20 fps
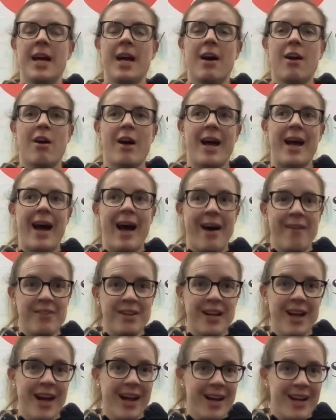And I
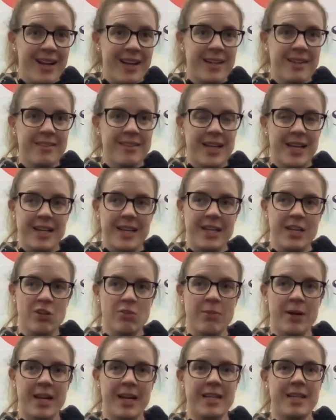haven't had that heel
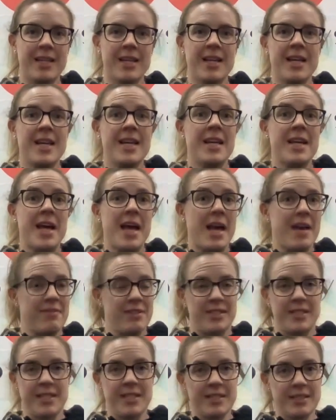pain ever
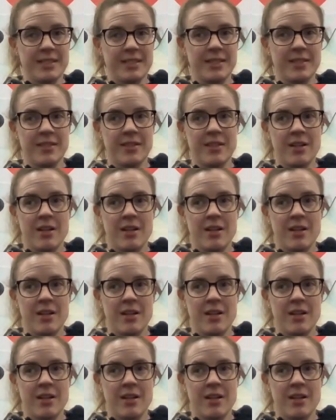since,